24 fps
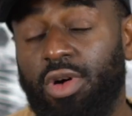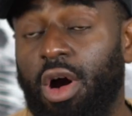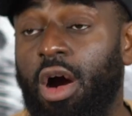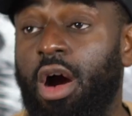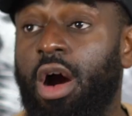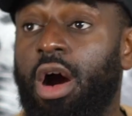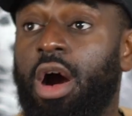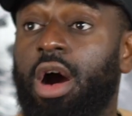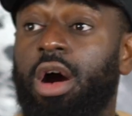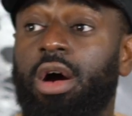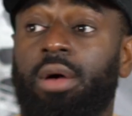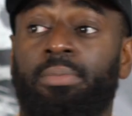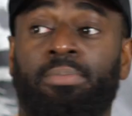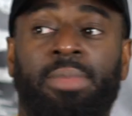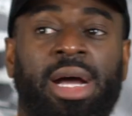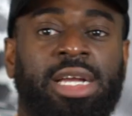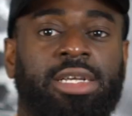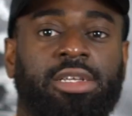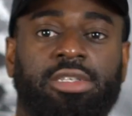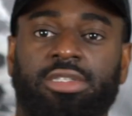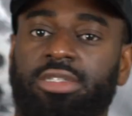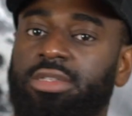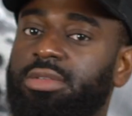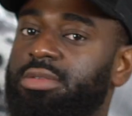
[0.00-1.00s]
Oh,
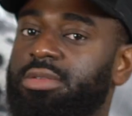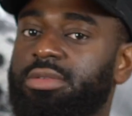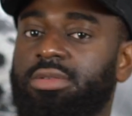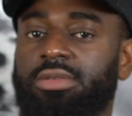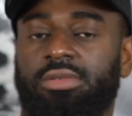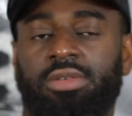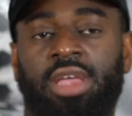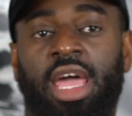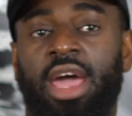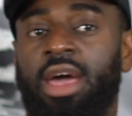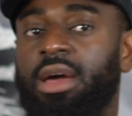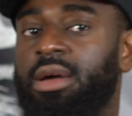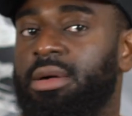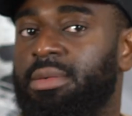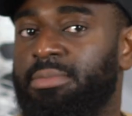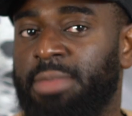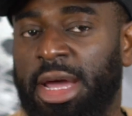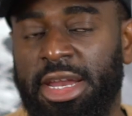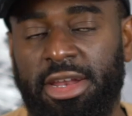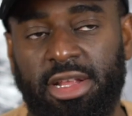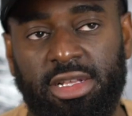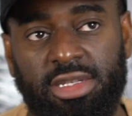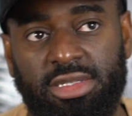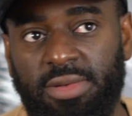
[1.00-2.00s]
Madders. Yeah,
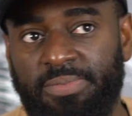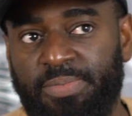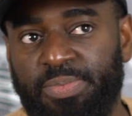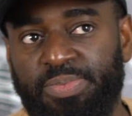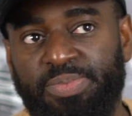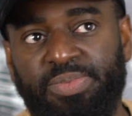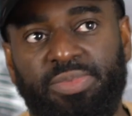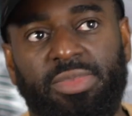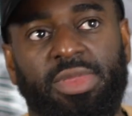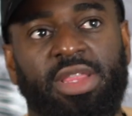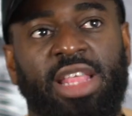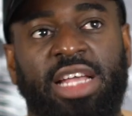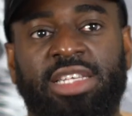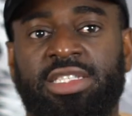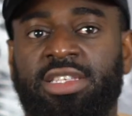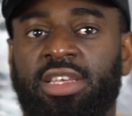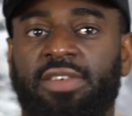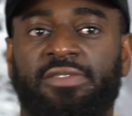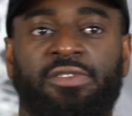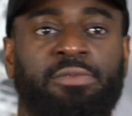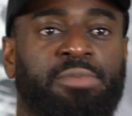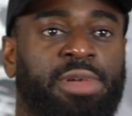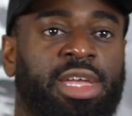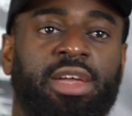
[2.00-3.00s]
Madders. That's
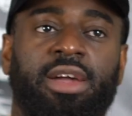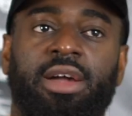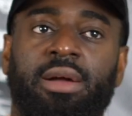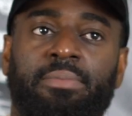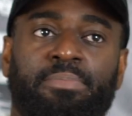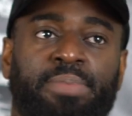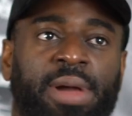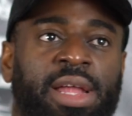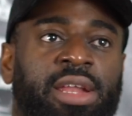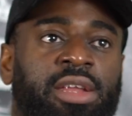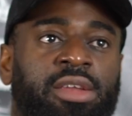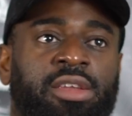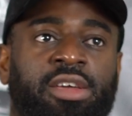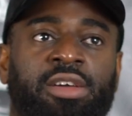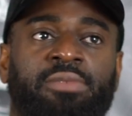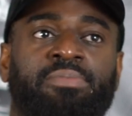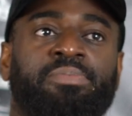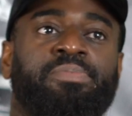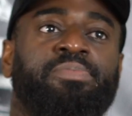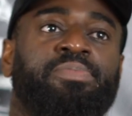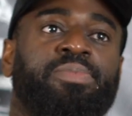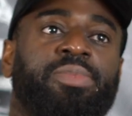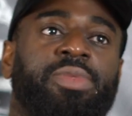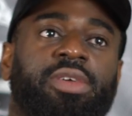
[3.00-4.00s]
it for me.
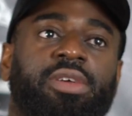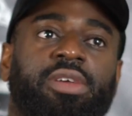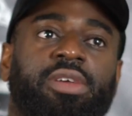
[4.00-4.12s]
Bellingham,